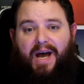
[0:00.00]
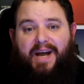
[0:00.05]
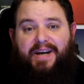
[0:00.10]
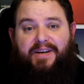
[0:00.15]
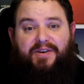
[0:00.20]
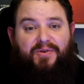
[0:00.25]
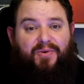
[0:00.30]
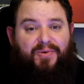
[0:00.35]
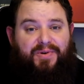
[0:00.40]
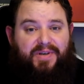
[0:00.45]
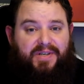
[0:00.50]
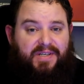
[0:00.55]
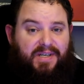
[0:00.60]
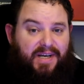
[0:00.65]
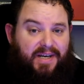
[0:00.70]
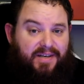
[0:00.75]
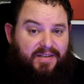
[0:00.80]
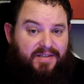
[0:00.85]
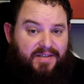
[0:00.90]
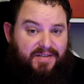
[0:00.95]
And in order to
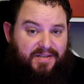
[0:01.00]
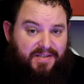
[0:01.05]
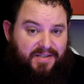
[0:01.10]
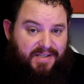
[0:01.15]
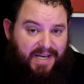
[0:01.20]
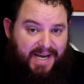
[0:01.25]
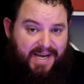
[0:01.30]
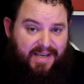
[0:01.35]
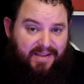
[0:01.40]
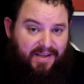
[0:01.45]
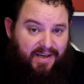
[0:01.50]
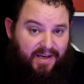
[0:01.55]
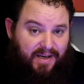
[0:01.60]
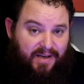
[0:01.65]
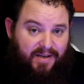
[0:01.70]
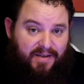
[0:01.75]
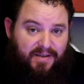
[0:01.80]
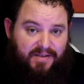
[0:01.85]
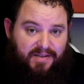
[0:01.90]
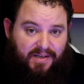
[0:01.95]
get it to stay
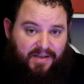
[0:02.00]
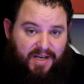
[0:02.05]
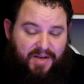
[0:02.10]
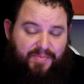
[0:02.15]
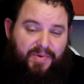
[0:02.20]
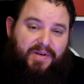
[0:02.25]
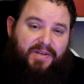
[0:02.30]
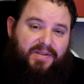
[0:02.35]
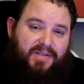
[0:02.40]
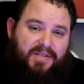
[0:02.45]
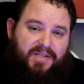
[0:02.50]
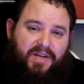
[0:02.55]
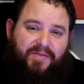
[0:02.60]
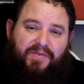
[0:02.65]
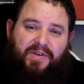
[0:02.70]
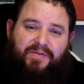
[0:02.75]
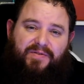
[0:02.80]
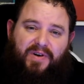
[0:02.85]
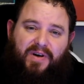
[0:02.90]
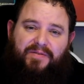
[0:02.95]
there, to keep it at the
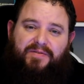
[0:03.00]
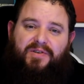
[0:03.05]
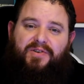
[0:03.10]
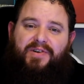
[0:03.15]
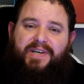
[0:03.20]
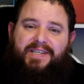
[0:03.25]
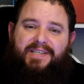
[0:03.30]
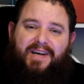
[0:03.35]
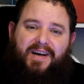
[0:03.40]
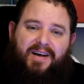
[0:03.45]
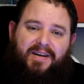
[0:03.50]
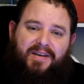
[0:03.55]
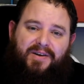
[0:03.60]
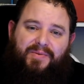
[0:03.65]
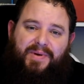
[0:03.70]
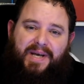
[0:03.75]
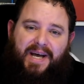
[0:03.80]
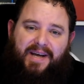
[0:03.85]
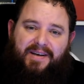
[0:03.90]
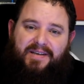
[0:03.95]
75-degree target,
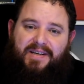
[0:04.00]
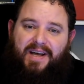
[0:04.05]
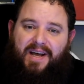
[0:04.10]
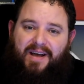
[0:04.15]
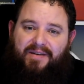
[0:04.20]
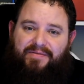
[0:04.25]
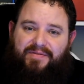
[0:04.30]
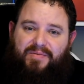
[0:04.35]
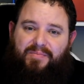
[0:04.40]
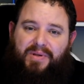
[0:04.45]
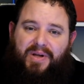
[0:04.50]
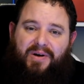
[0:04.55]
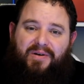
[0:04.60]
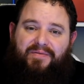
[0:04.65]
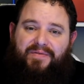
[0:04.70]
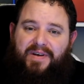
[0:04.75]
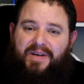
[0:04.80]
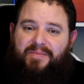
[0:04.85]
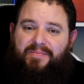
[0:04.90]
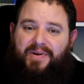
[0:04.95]
we had to have the blower
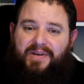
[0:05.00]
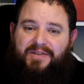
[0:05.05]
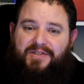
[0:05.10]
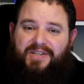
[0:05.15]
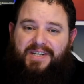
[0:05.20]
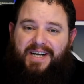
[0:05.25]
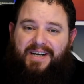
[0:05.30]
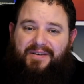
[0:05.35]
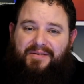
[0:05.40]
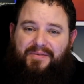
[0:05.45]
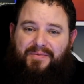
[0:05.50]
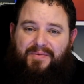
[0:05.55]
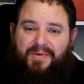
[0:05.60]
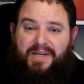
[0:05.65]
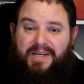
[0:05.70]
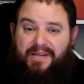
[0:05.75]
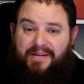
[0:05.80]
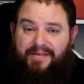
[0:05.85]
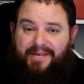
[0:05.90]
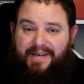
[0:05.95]
fan punching out
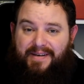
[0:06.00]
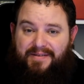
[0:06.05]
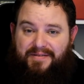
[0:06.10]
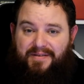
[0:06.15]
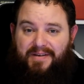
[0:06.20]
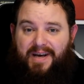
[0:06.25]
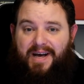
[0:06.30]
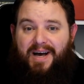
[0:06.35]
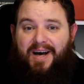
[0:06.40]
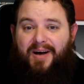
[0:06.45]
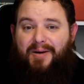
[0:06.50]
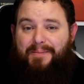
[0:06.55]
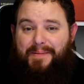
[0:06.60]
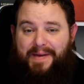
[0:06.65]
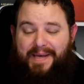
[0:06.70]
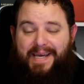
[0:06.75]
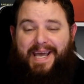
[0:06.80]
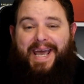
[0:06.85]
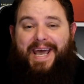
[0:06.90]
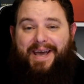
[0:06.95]
3,000
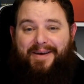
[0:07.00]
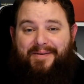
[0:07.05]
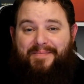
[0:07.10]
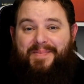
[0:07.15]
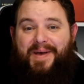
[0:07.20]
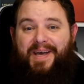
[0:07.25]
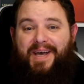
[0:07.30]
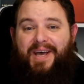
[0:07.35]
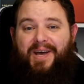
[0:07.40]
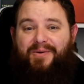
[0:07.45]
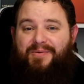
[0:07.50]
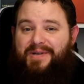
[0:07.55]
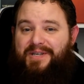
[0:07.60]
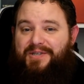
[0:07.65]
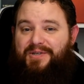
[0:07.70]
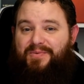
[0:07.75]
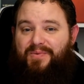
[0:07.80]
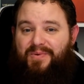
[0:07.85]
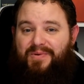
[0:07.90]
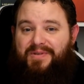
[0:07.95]
RPM,
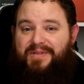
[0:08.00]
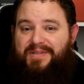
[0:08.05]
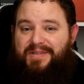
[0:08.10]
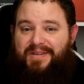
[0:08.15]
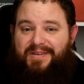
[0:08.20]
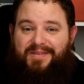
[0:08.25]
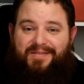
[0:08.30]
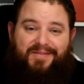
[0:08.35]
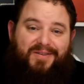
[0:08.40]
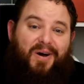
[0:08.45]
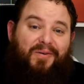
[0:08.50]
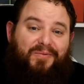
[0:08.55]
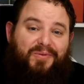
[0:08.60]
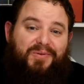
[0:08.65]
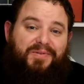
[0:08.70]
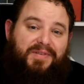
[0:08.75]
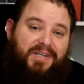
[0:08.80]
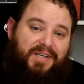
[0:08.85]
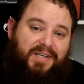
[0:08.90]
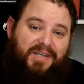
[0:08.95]
which was a
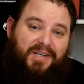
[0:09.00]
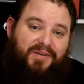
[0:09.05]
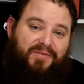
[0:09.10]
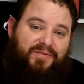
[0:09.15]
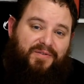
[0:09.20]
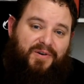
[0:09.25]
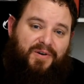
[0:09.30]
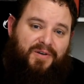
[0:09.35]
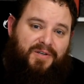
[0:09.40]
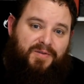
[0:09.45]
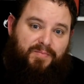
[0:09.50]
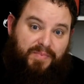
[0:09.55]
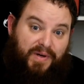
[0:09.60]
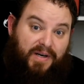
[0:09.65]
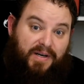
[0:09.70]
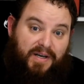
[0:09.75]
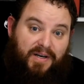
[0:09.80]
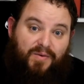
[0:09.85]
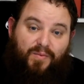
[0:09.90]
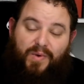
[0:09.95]
novelty at first,
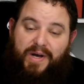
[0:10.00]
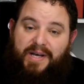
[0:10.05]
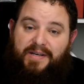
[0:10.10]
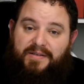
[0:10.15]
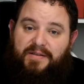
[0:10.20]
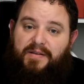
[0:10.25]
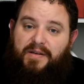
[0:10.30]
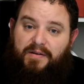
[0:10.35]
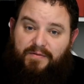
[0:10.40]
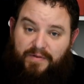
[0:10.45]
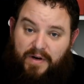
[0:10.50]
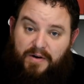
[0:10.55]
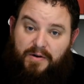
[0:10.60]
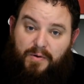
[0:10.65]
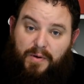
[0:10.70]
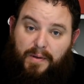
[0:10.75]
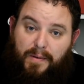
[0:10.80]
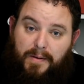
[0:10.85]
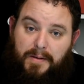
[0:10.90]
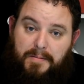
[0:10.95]
but it wears thin very
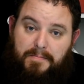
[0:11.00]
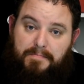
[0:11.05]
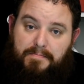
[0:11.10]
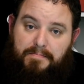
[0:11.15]
quickly.